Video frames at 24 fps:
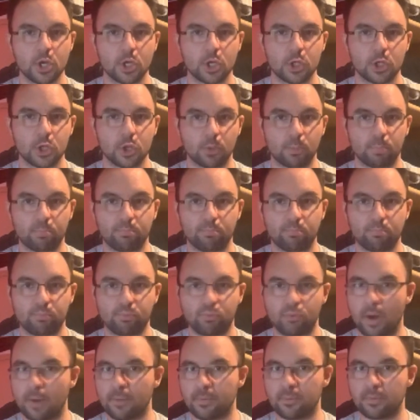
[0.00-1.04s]
you're
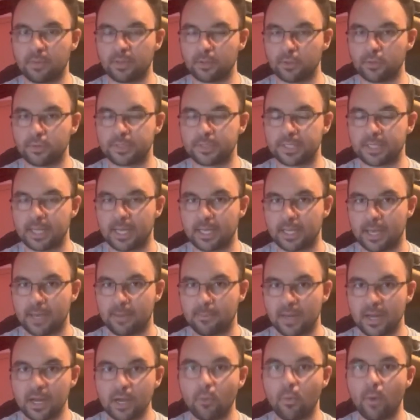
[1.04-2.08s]
probably losing that
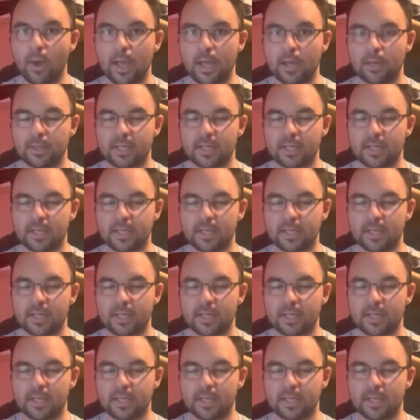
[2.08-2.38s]
game anyway,